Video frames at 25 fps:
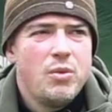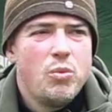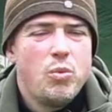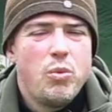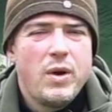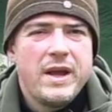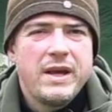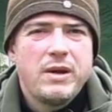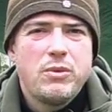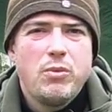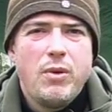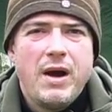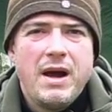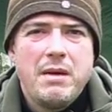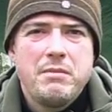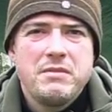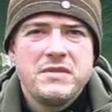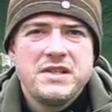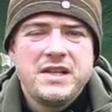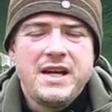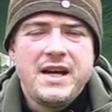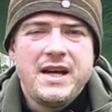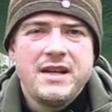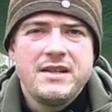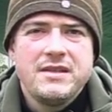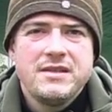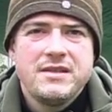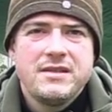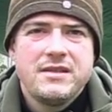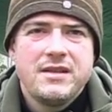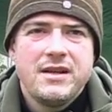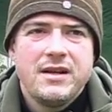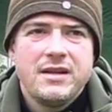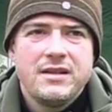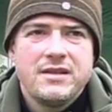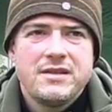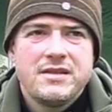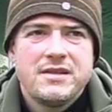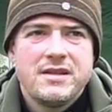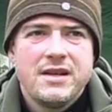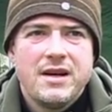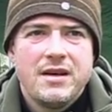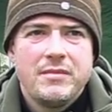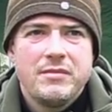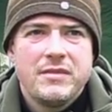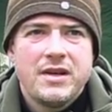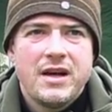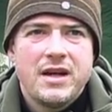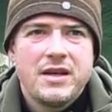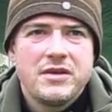wigwam tent that
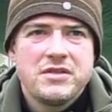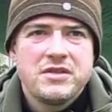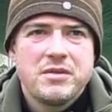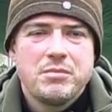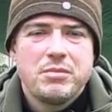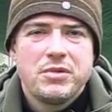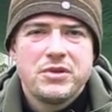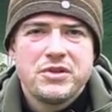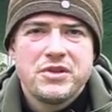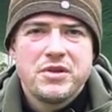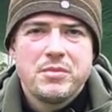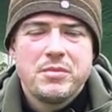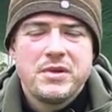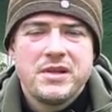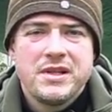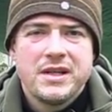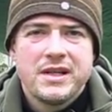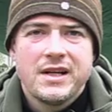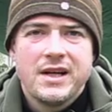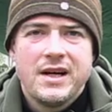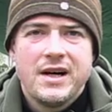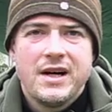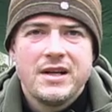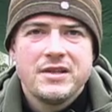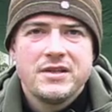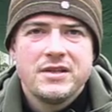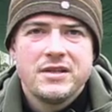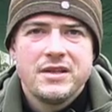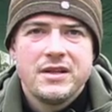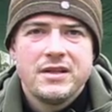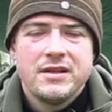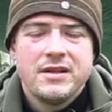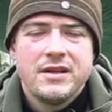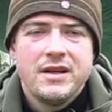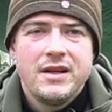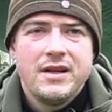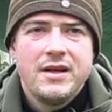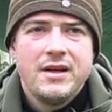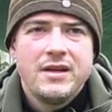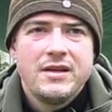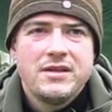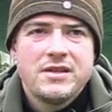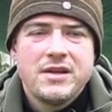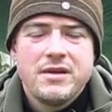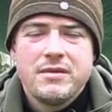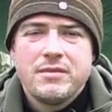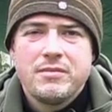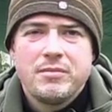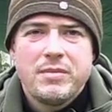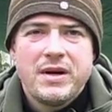I used to put up in the garden. And
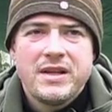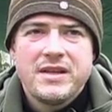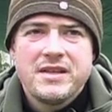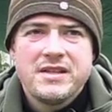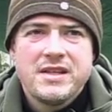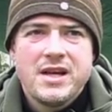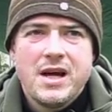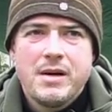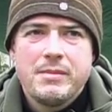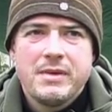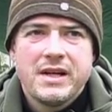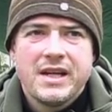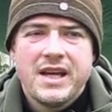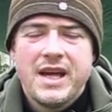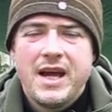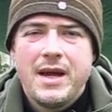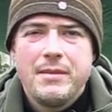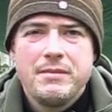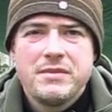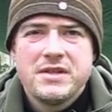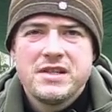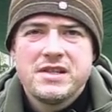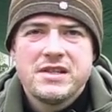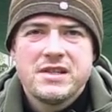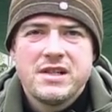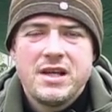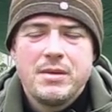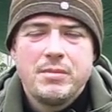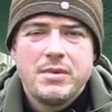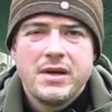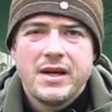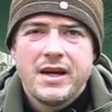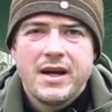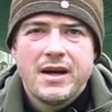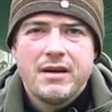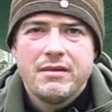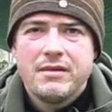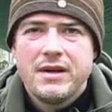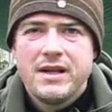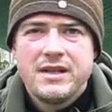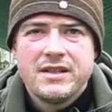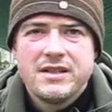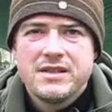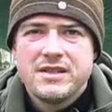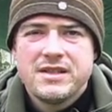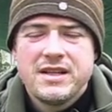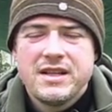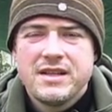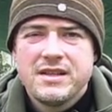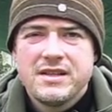so by the time I came to sleeping out, it
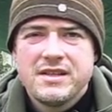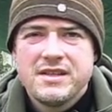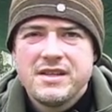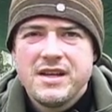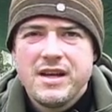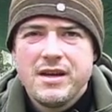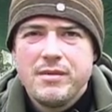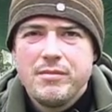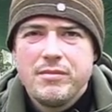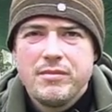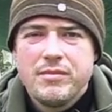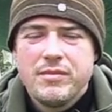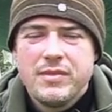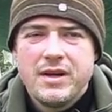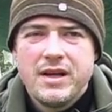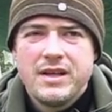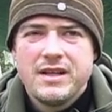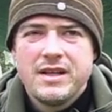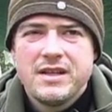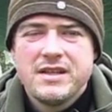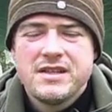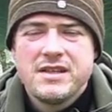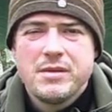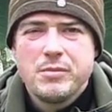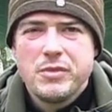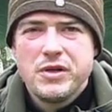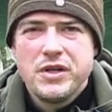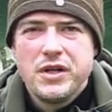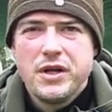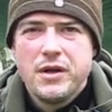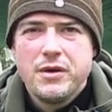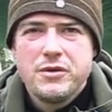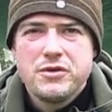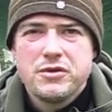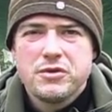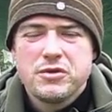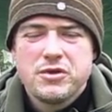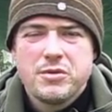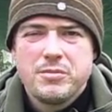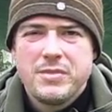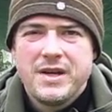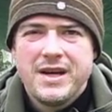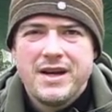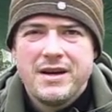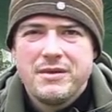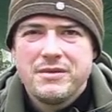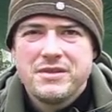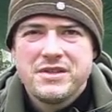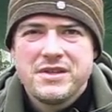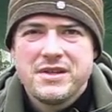just didn't seem unusual to
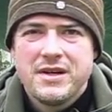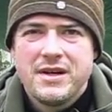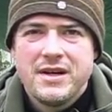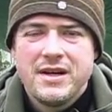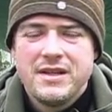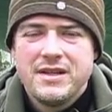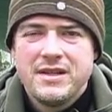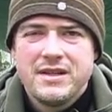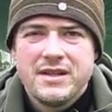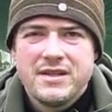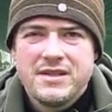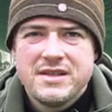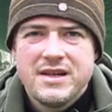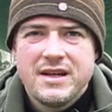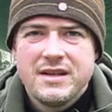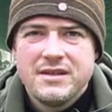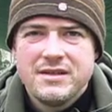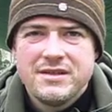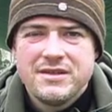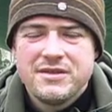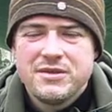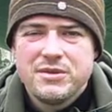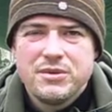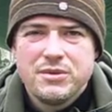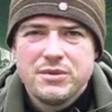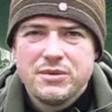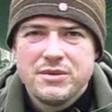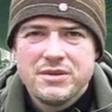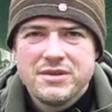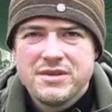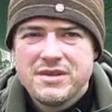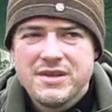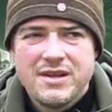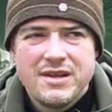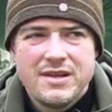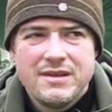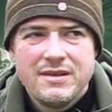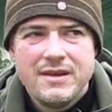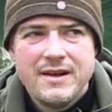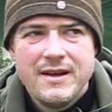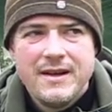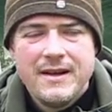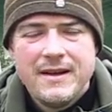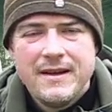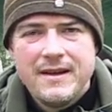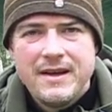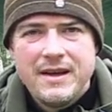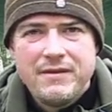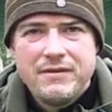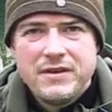be outside in a tent at all. So
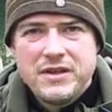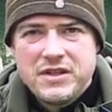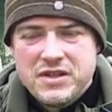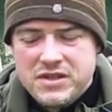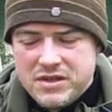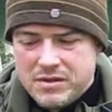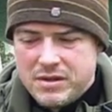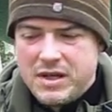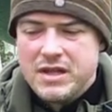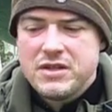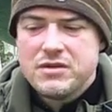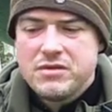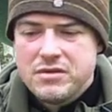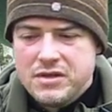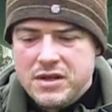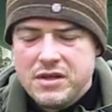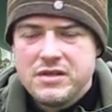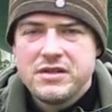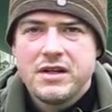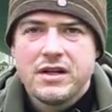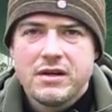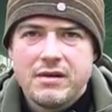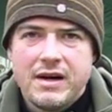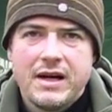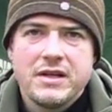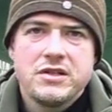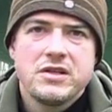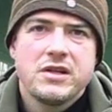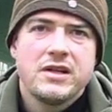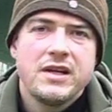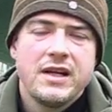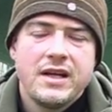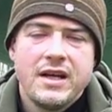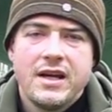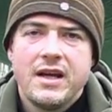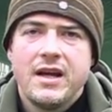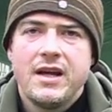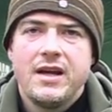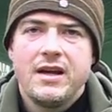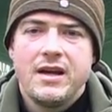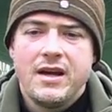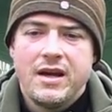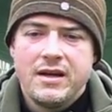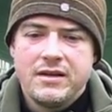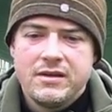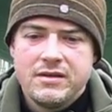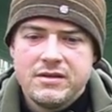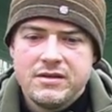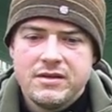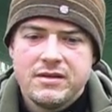if you just introduce it gradually,
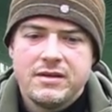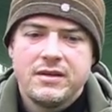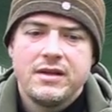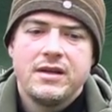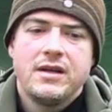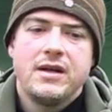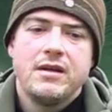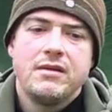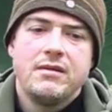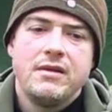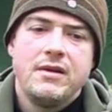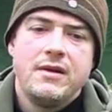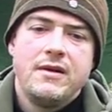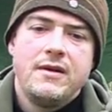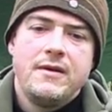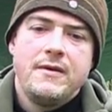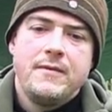and, you know,